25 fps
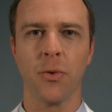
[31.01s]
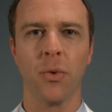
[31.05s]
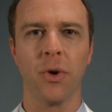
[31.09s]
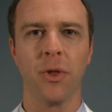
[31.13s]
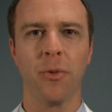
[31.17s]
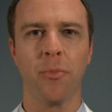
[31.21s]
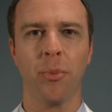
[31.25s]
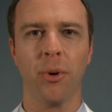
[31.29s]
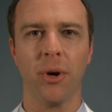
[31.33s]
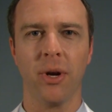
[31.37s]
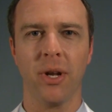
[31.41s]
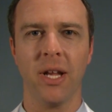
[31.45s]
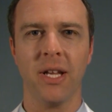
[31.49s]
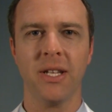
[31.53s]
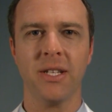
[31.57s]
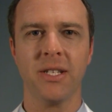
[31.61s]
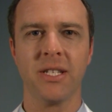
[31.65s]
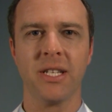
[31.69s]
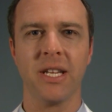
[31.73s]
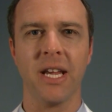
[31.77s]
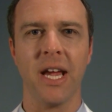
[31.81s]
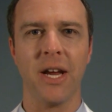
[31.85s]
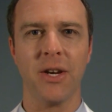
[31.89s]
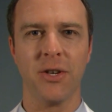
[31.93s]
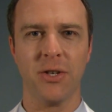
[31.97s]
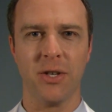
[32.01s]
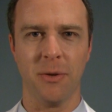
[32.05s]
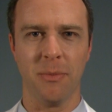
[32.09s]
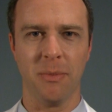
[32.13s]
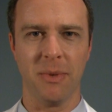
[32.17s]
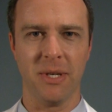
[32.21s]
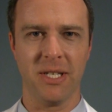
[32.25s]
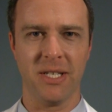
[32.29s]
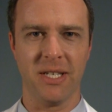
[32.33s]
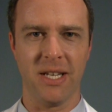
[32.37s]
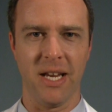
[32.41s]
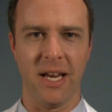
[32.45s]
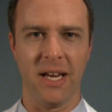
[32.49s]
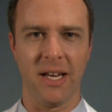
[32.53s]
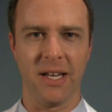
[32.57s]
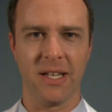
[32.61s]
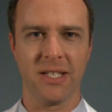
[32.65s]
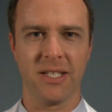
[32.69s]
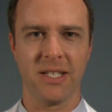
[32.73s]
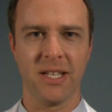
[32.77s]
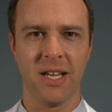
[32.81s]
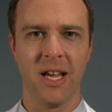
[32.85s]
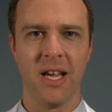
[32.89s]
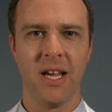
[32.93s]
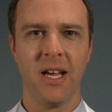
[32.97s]
with pronunciation
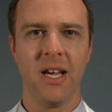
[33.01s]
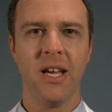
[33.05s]
mistakes,